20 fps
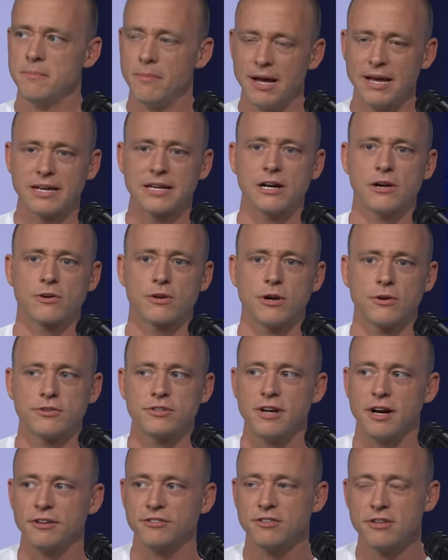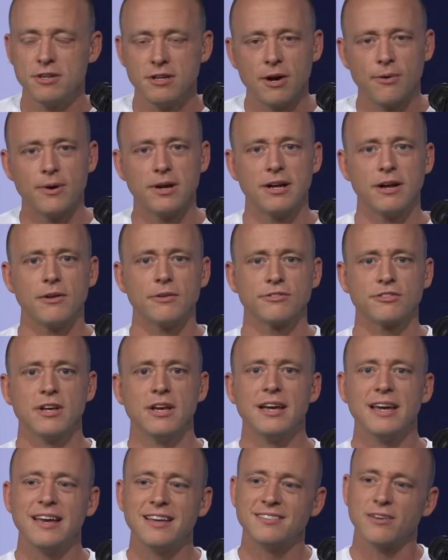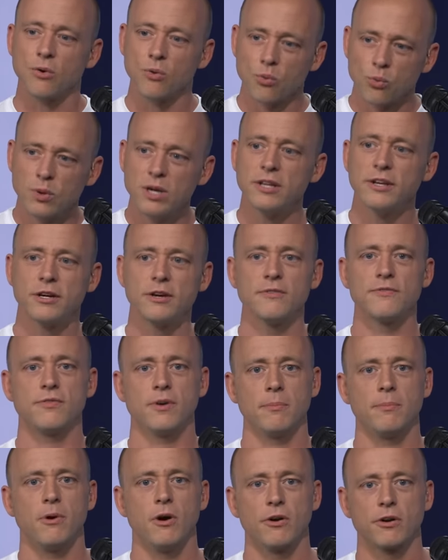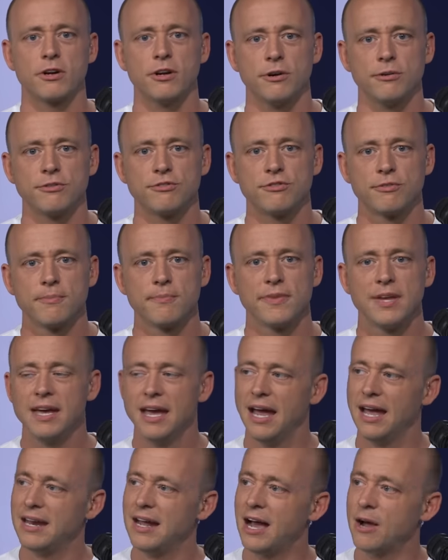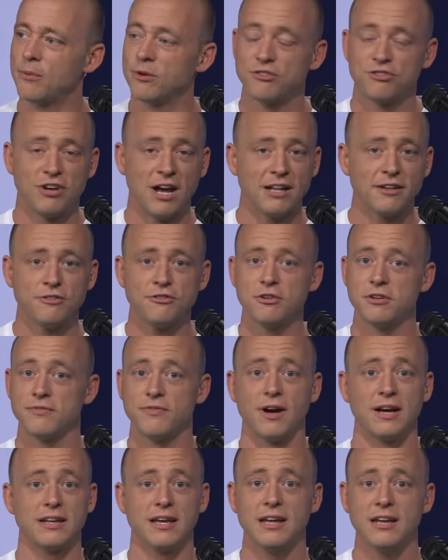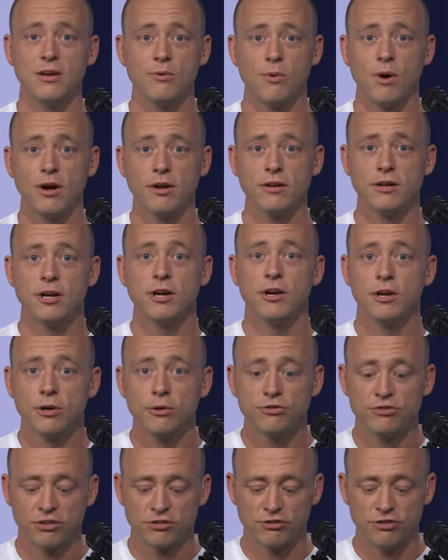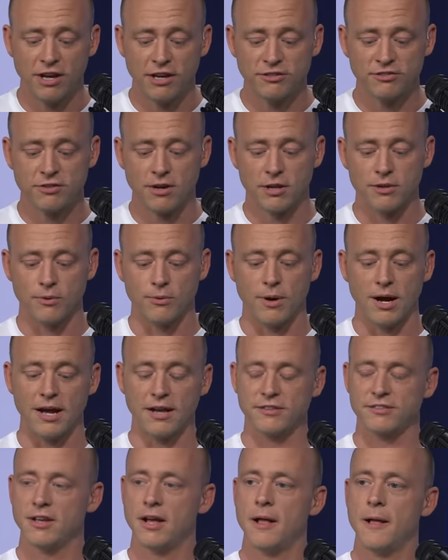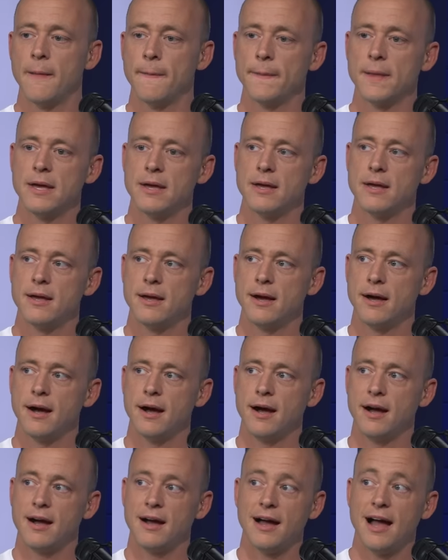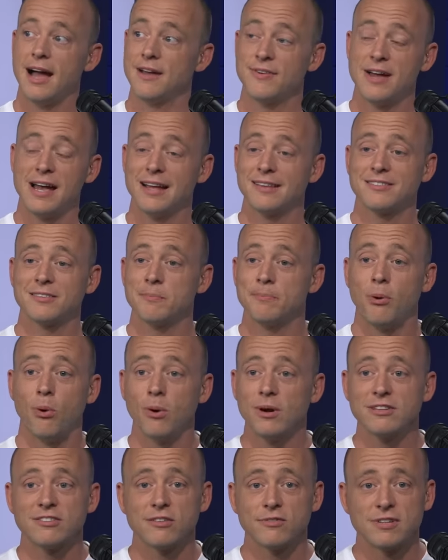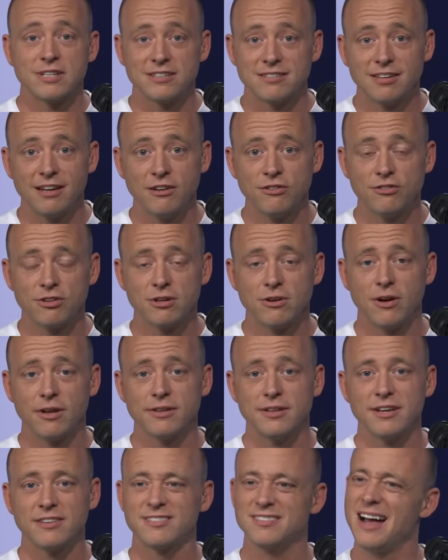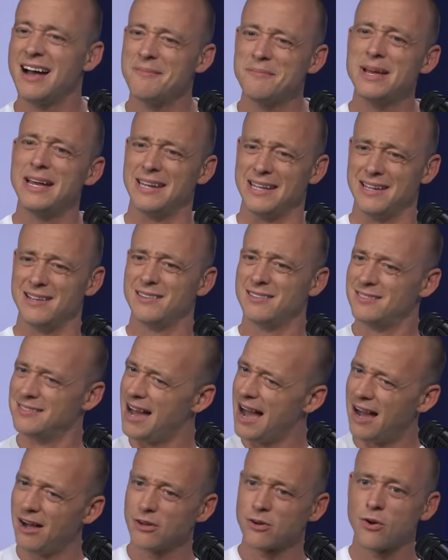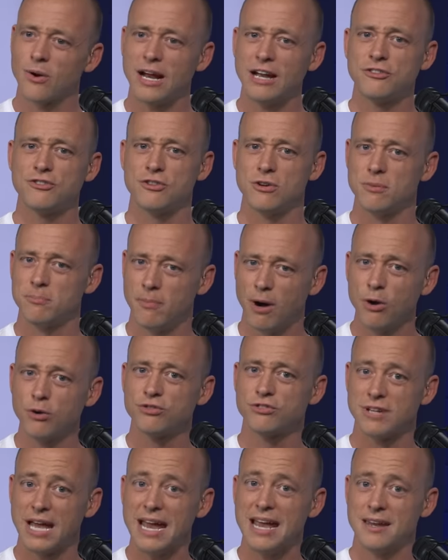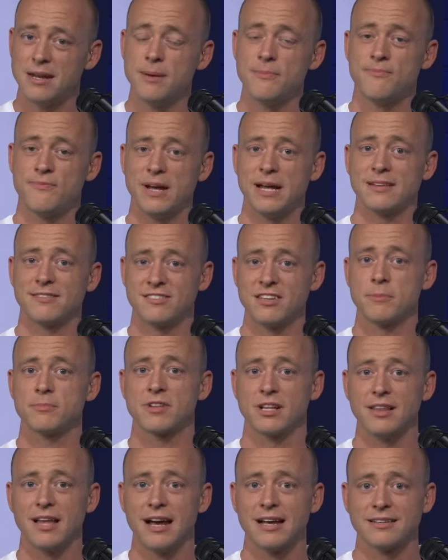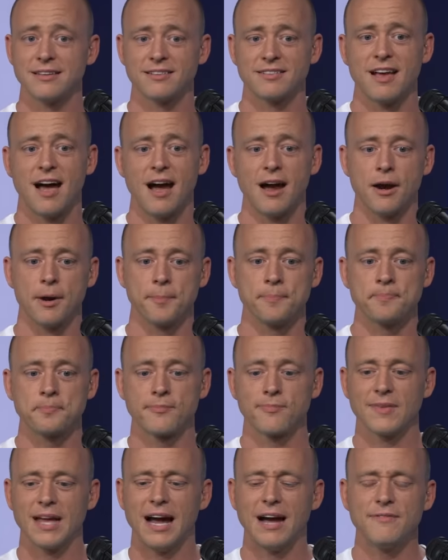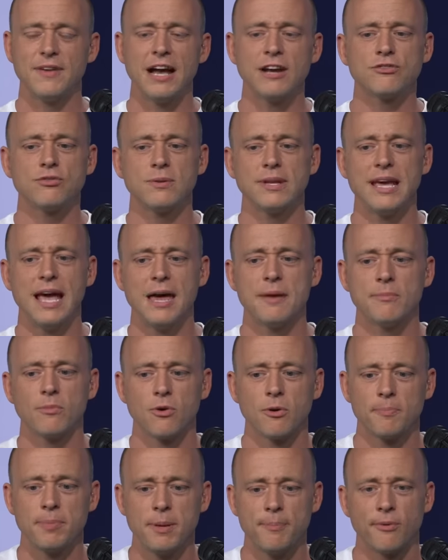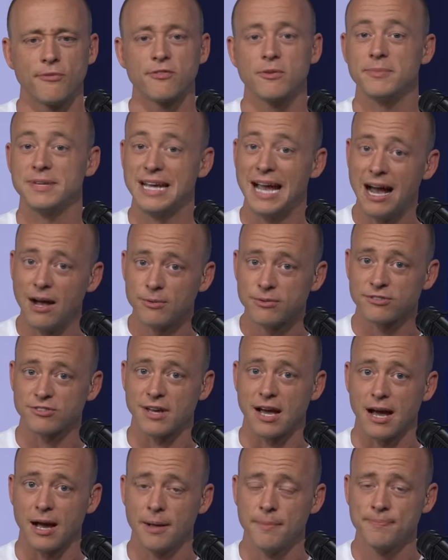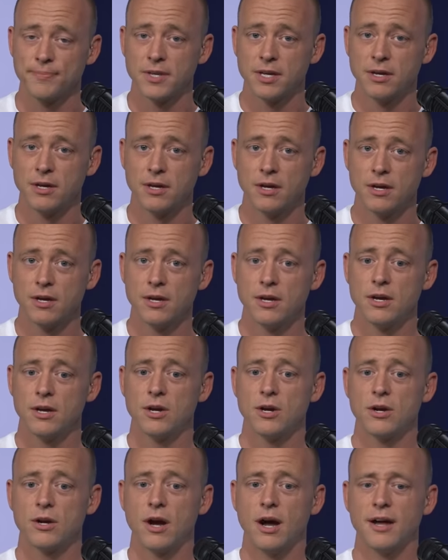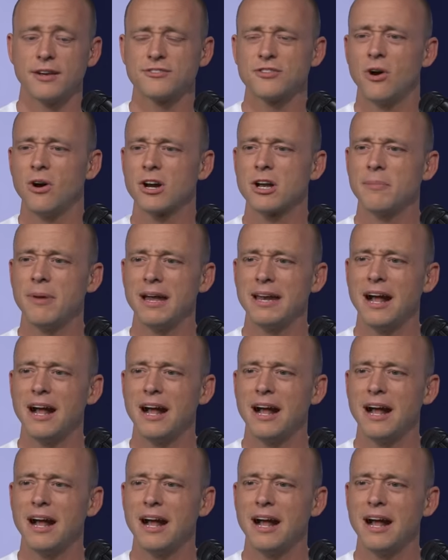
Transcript: Mike Elko does. And you know what else? He's a really good football coach. And I would challenge you to find anyone who suggests otherwise. Uh, I've had some points of contention on this. Not many. Now, I'll grant you, most A&M fans seem to like this hire. I've actually had more people from the outside uh, talk about